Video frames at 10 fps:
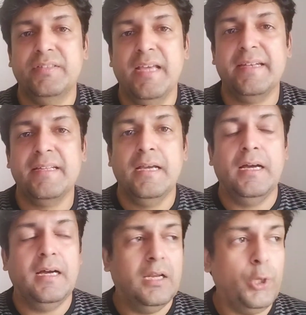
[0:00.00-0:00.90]
that
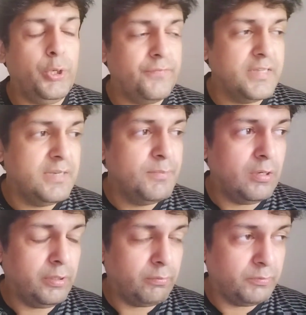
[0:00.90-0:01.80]
a lot of email
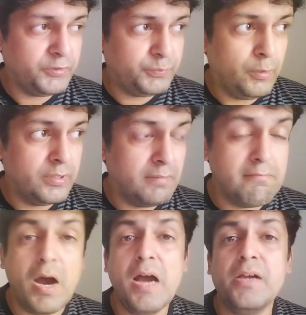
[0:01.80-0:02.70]
autoresponder
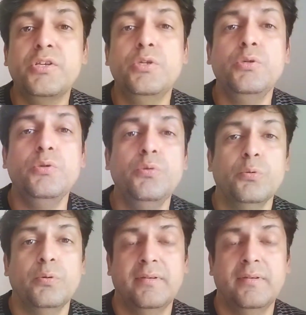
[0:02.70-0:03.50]
mark you